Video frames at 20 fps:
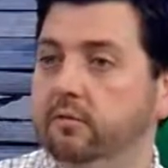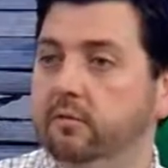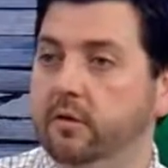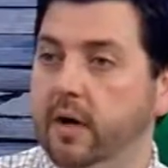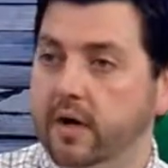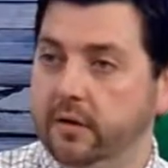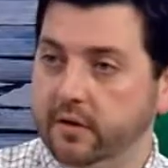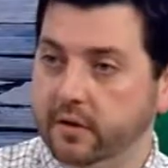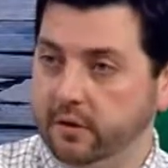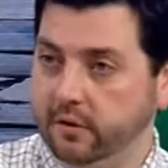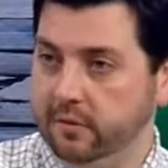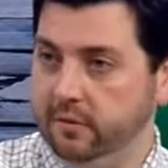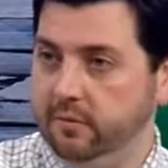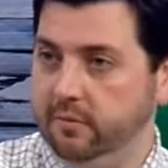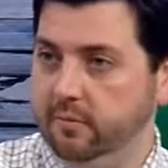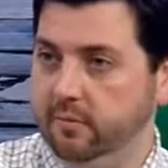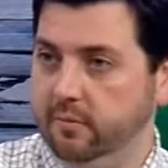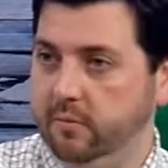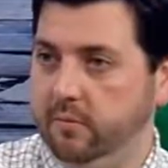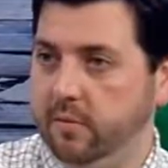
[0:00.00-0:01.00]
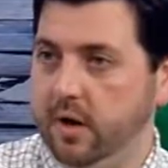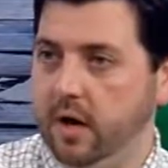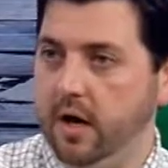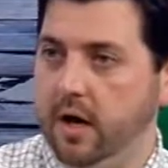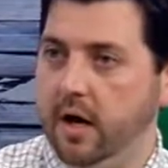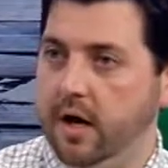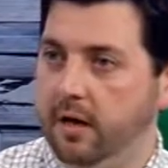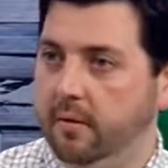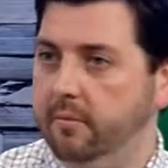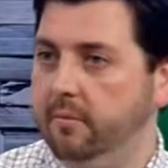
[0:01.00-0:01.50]
rental
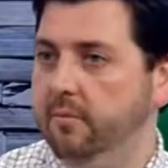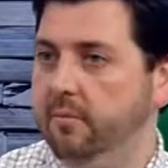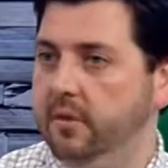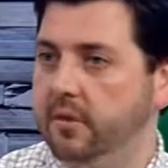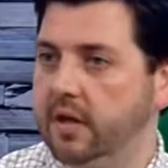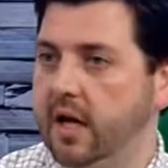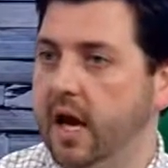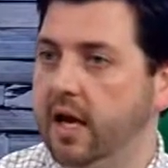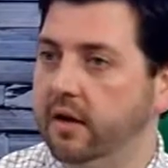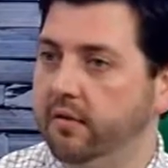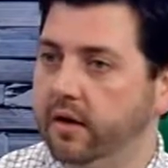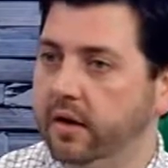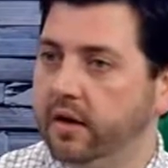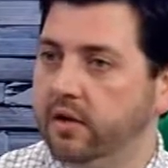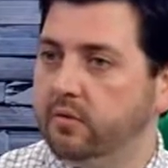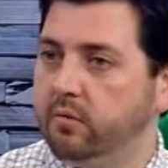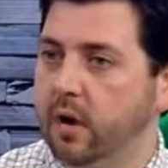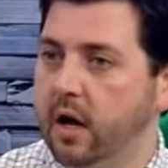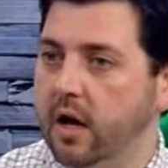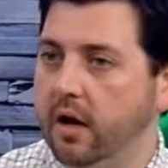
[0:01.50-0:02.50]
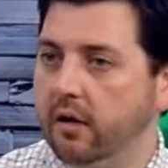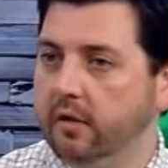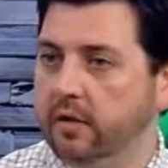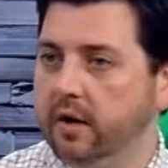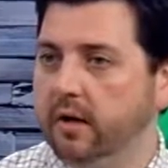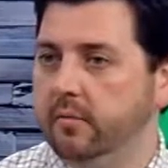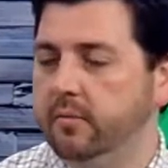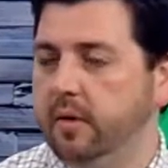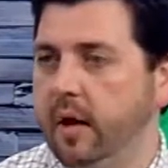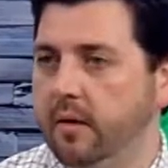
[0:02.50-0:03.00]
side of it as
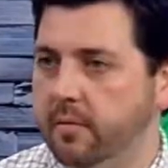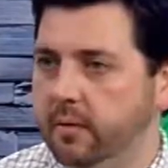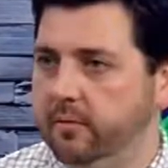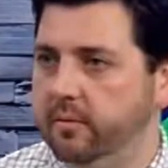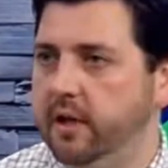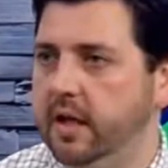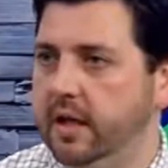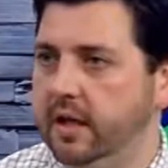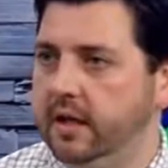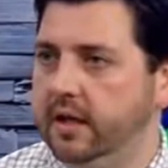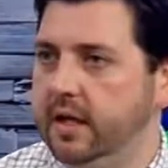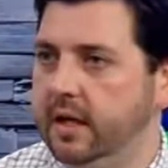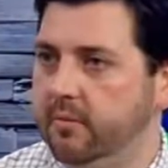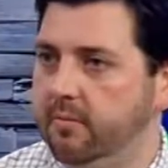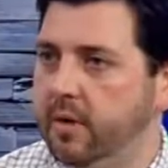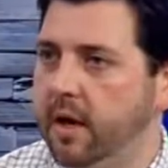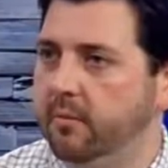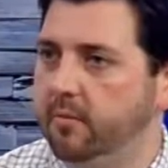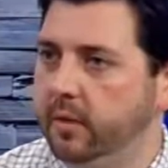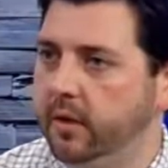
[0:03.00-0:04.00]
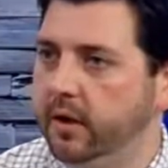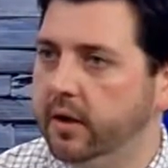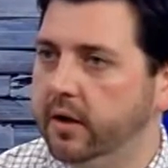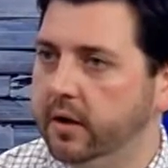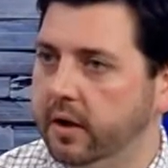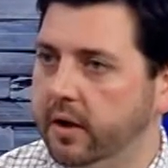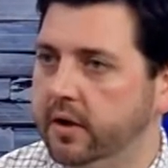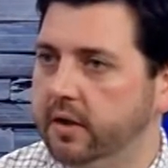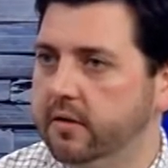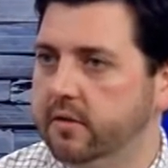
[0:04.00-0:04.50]
well. I'm a D&D
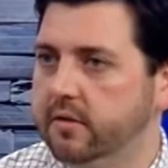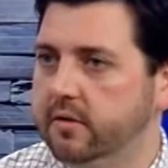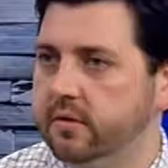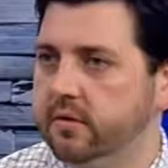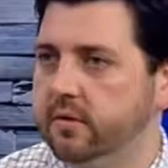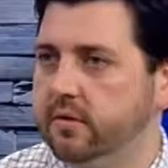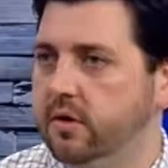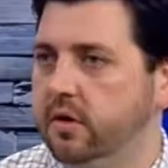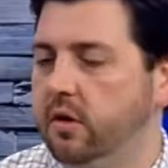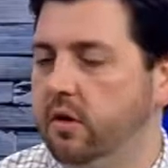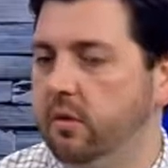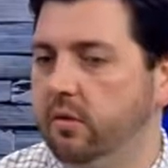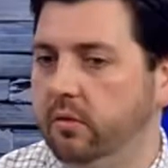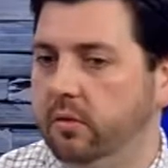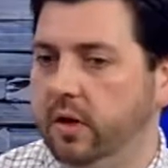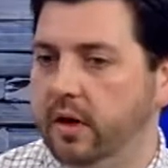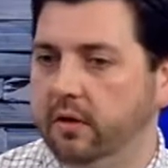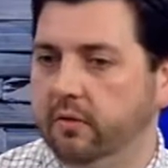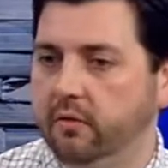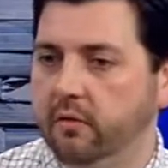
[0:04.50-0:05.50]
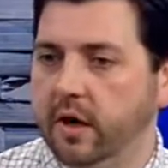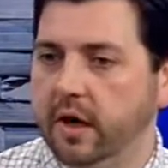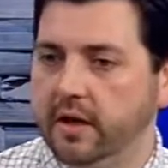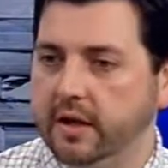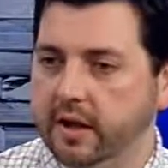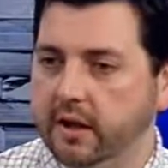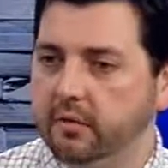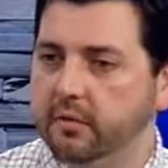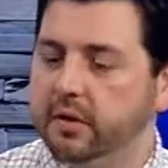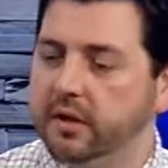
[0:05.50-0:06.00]
member, so therefore I
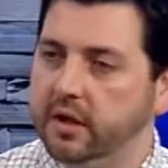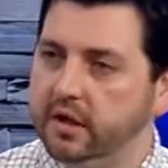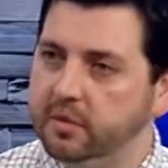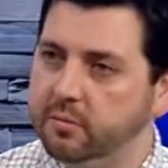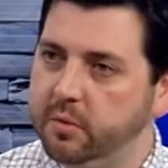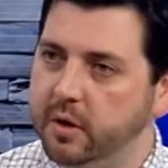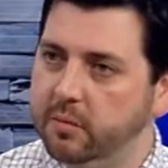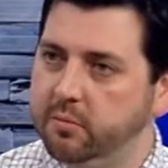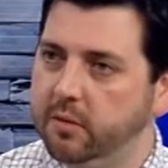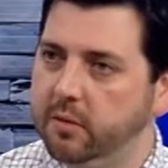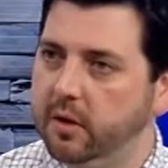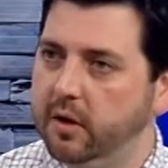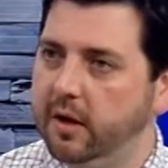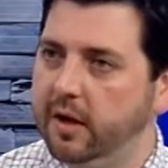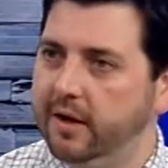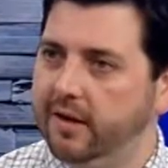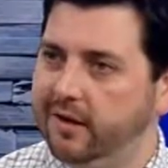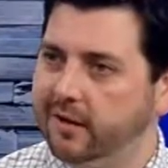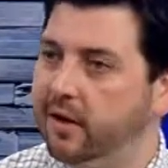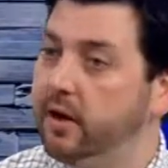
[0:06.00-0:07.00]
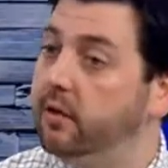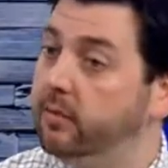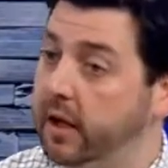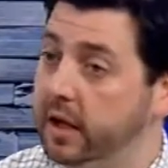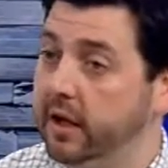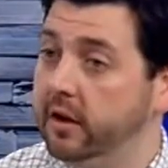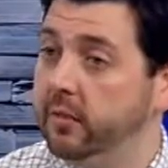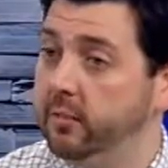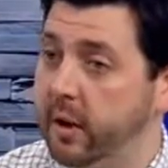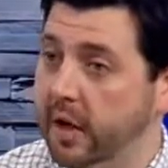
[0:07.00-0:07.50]
deal with these people on a
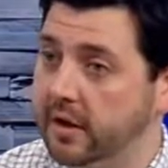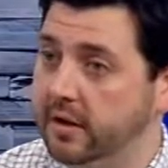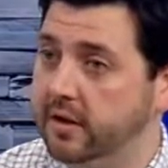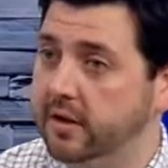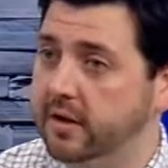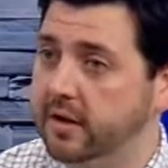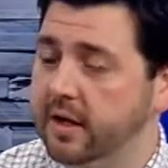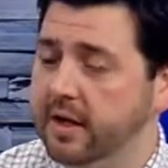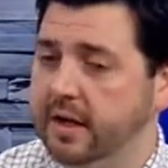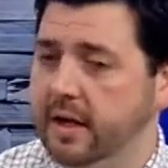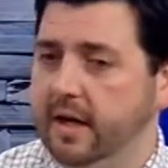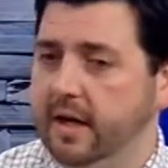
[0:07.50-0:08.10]
regular basis,